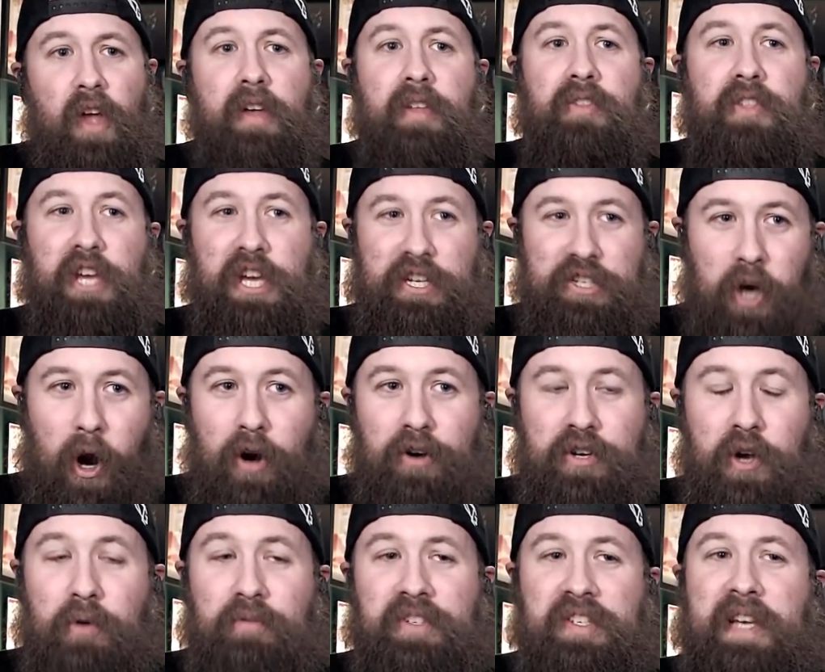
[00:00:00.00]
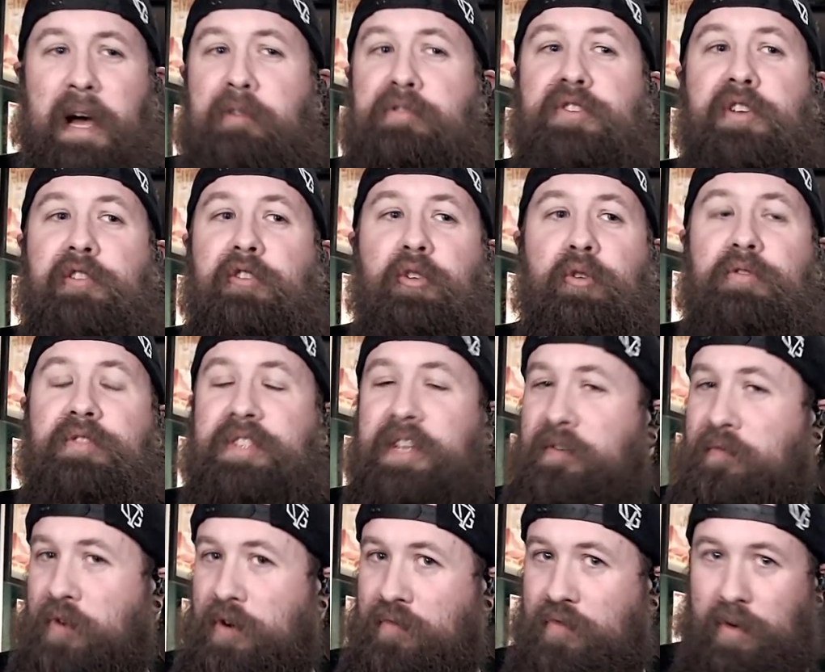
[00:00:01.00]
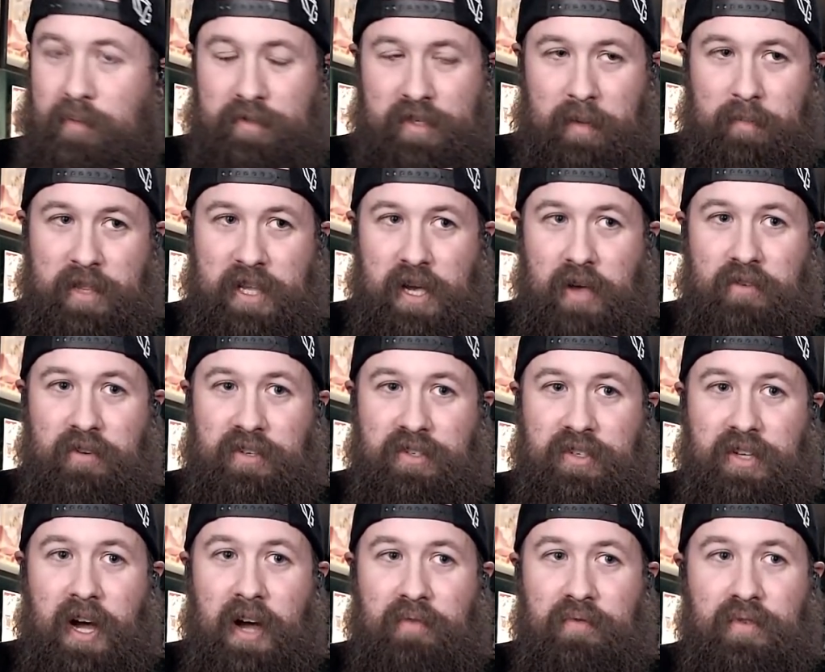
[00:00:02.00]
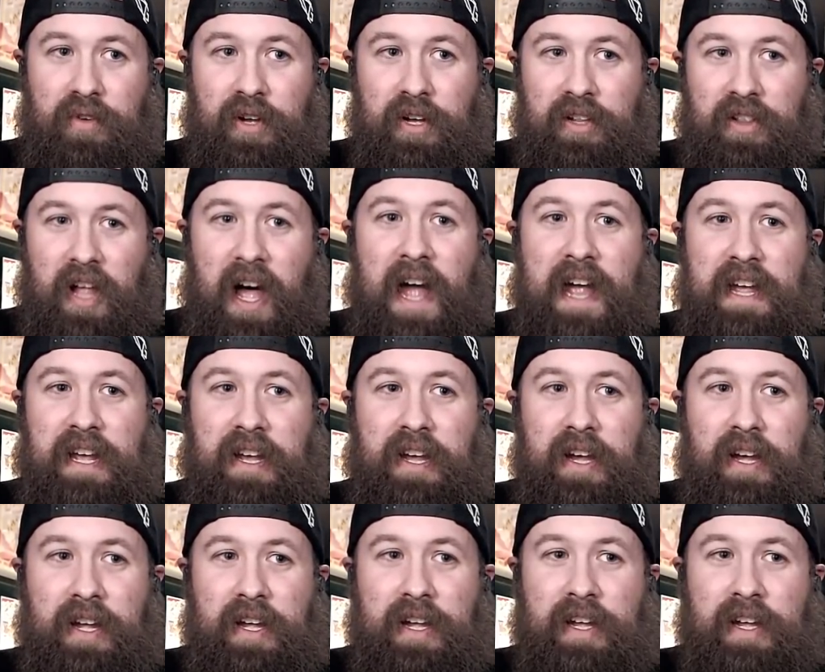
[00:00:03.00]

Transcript: The guitar tone sounds a little different from some of the other stuff. Like,